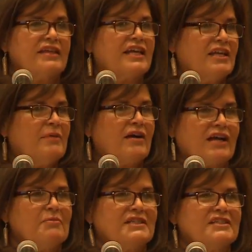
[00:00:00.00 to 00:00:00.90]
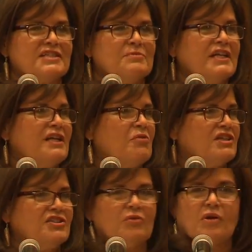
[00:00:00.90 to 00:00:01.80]
thinking about coming to this meeting, I
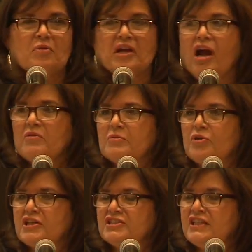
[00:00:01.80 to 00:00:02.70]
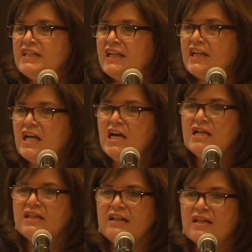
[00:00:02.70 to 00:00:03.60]
wanted to know where we are with mortgage lending,
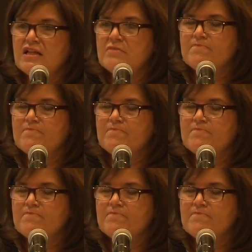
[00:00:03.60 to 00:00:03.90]
that